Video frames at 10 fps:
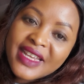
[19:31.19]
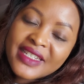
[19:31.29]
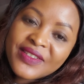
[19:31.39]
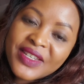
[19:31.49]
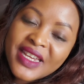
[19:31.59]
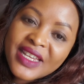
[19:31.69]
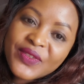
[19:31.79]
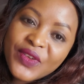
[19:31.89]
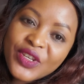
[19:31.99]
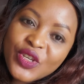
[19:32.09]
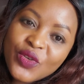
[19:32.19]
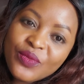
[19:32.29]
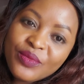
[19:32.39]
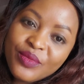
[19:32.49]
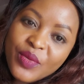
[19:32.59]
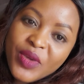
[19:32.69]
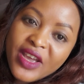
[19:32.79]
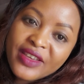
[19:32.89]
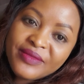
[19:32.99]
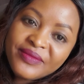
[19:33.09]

Until the next video, bye bye.